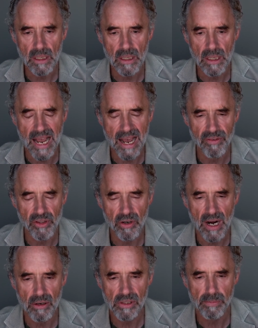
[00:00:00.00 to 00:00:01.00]
having
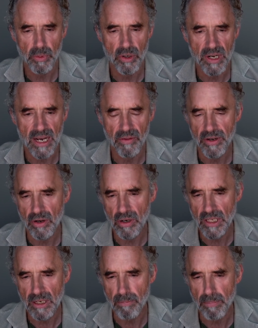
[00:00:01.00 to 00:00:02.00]
their house burned down, they're
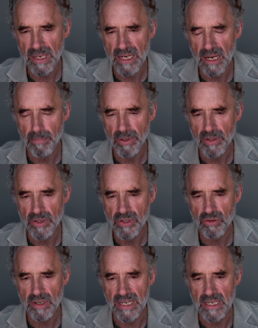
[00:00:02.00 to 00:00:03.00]
not getting beat up in the
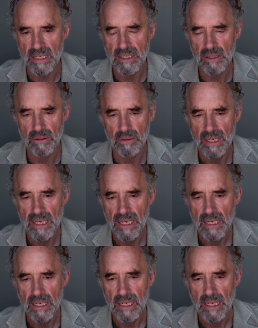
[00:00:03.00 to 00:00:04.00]
street. So
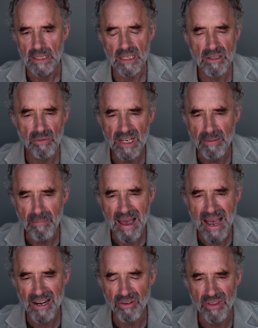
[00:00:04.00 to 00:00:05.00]
it doesn't really
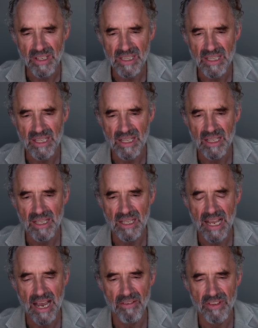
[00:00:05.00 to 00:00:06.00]
matter that
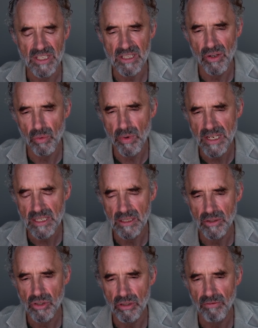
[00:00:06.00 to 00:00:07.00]
they have this low
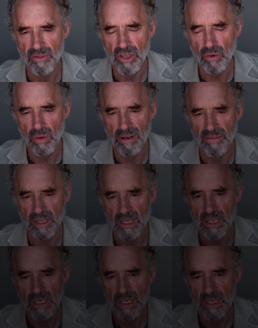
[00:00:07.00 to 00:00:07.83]
resolution view of it.